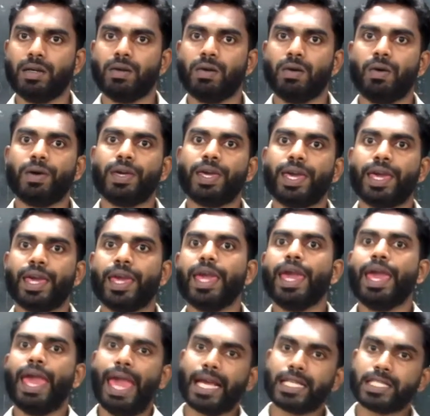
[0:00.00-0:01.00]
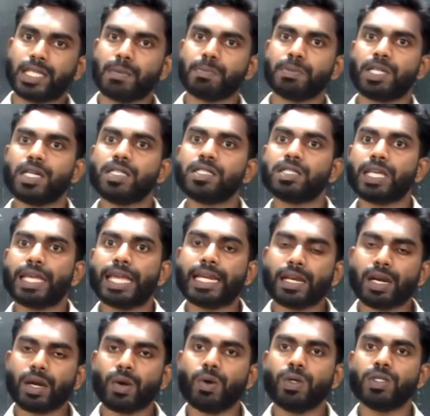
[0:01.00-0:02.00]
Okay, exemptions
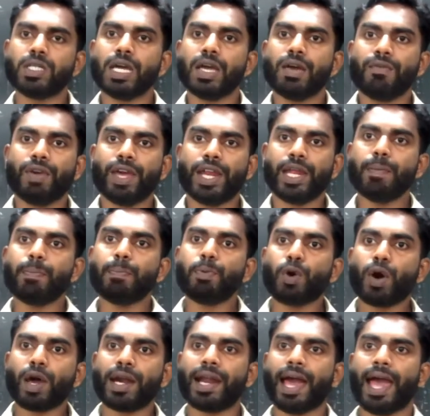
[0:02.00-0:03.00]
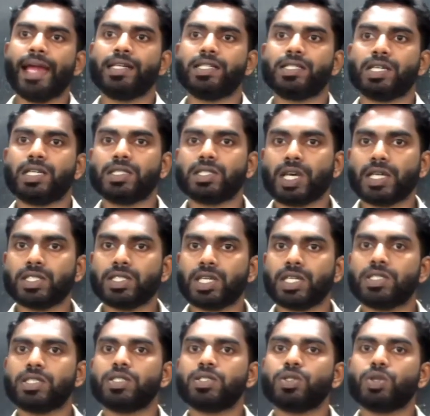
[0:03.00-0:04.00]
include very poor diet such
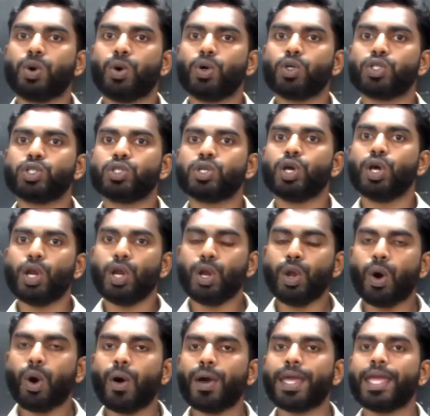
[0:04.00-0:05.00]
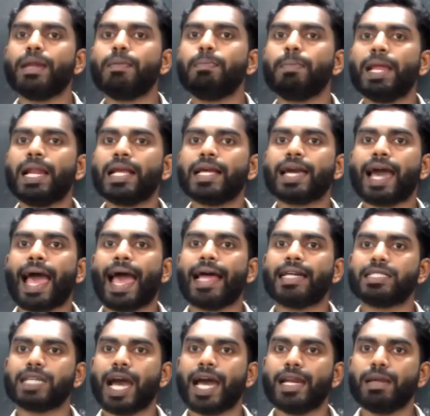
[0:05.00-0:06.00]
as those low in milk
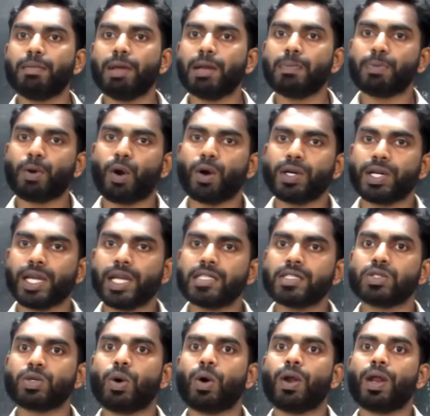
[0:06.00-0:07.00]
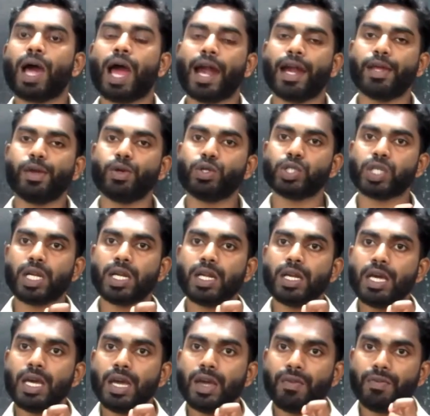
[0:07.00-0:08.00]
and animal proteins or
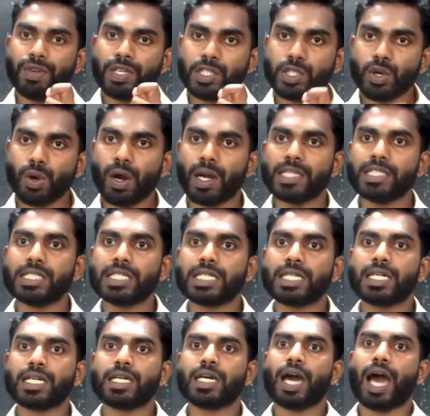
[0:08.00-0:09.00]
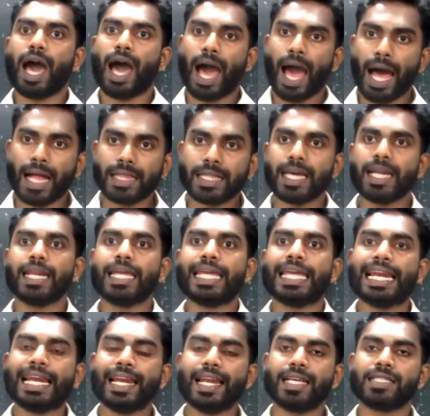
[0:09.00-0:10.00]
unusual physiologic other
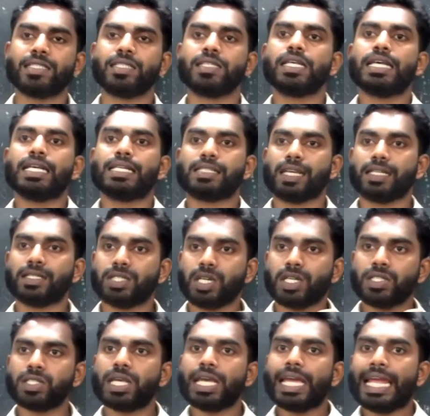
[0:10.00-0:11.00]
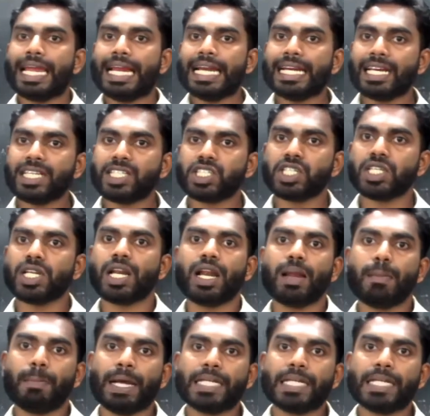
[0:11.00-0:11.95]
illness such as intestinal